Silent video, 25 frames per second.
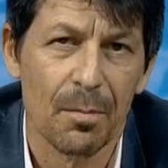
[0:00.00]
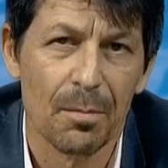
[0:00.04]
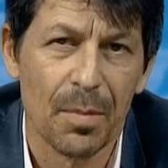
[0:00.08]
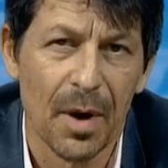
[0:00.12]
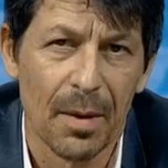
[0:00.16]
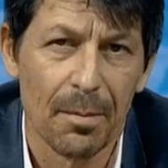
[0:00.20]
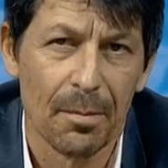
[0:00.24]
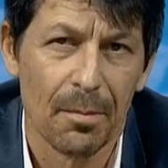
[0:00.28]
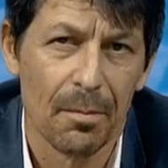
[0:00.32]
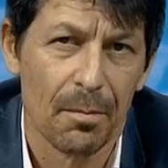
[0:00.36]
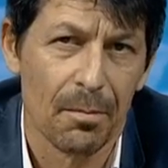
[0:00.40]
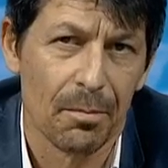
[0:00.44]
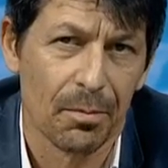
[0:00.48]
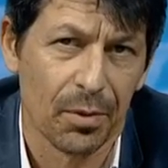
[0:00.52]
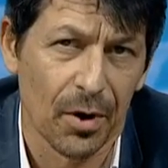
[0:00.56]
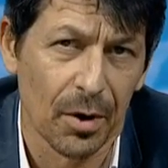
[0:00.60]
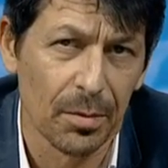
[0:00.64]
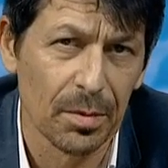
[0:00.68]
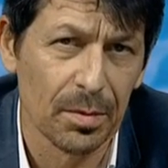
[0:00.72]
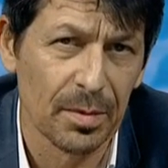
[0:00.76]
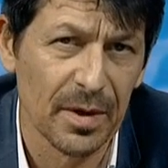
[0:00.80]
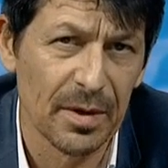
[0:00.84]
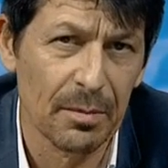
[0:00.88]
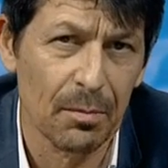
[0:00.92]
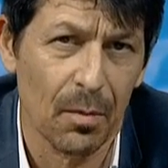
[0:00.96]
But
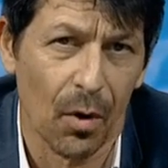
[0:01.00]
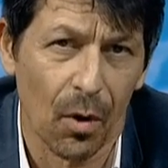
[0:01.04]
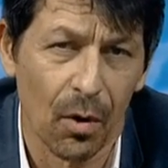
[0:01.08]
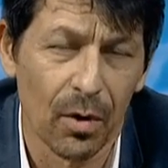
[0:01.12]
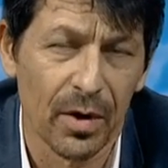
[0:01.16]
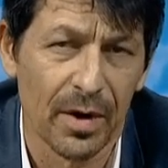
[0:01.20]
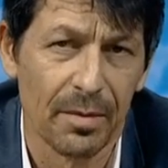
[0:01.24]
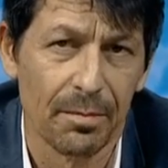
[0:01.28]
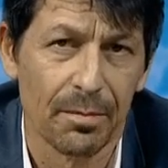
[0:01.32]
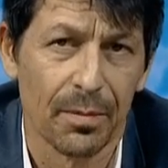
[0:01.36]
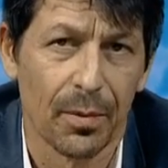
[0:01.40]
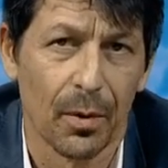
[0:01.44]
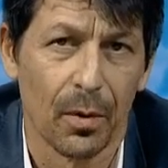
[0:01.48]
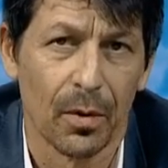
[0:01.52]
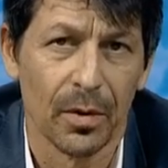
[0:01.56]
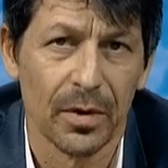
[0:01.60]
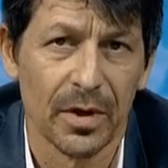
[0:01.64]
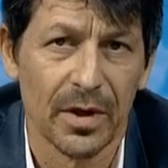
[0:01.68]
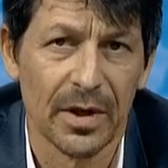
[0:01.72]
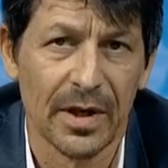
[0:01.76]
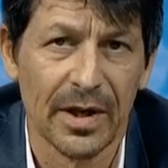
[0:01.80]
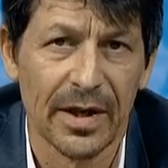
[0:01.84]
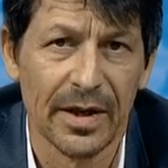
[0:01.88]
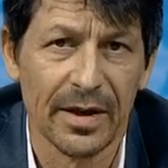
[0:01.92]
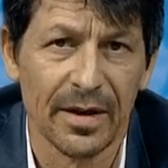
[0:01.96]
probably more
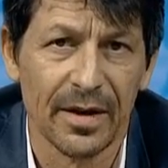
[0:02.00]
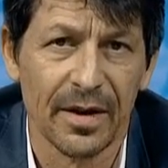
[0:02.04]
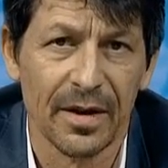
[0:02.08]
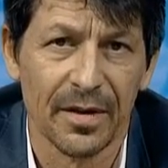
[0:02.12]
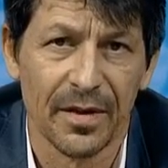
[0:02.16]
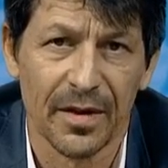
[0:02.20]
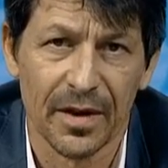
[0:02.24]
importantly,